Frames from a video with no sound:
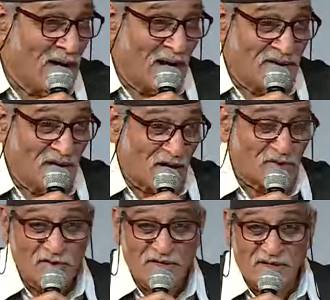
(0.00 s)
and not
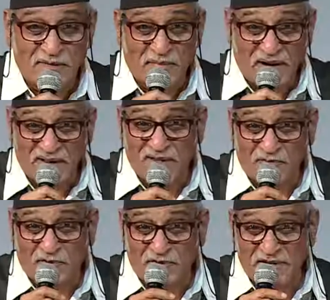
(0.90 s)
only medical
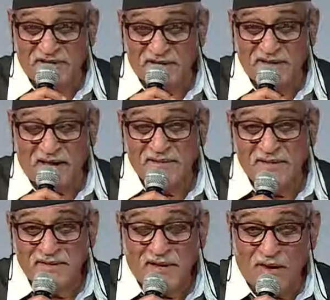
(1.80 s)
profession.
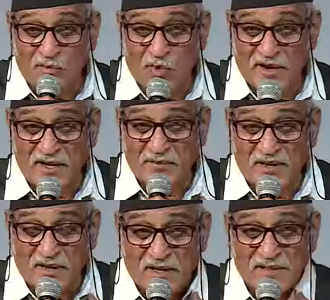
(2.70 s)
I'm worried
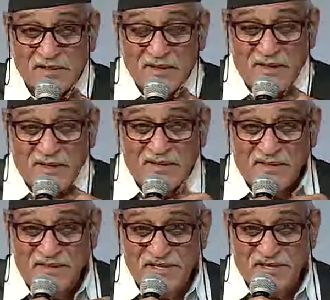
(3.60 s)
because
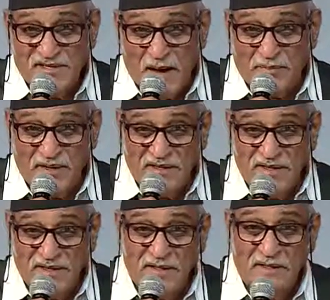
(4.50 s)
this has happened
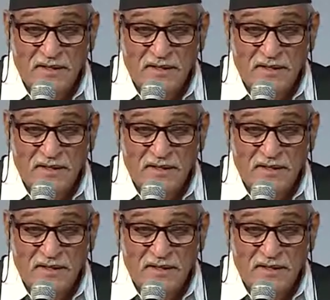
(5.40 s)
in